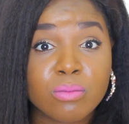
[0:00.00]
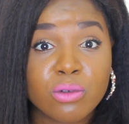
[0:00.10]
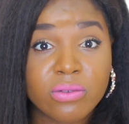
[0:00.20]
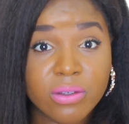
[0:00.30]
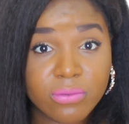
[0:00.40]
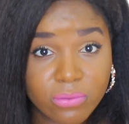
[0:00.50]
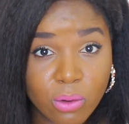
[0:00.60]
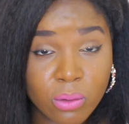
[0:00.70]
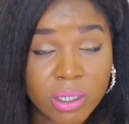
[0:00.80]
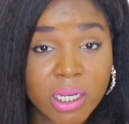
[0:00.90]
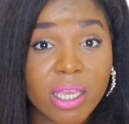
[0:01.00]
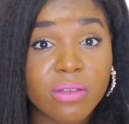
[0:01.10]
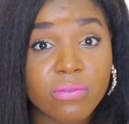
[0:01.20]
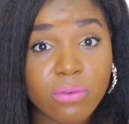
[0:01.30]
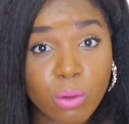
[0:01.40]
moving forward
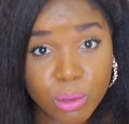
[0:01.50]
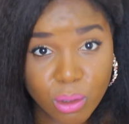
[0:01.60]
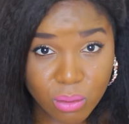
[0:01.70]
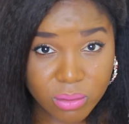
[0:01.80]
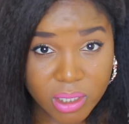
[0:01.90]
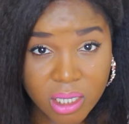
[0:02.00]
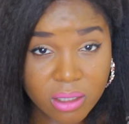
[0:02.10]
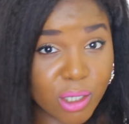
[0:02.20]
and forward only.